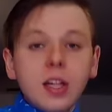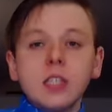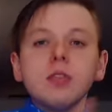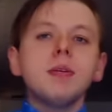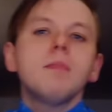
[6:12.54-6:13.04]

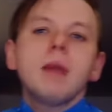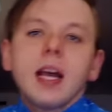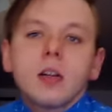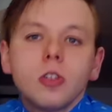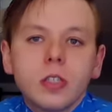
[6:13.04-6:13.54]
This would be
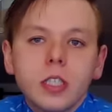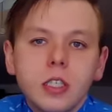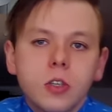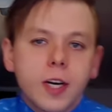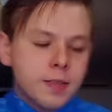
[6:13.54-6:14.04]
me on
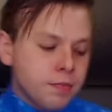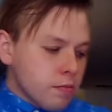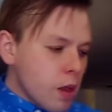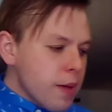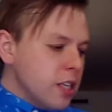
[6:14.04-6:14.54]
Jordy Shore,
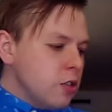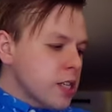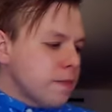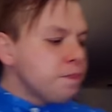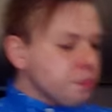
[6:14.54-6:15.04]
my
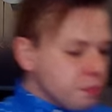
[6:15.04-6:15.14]
intro.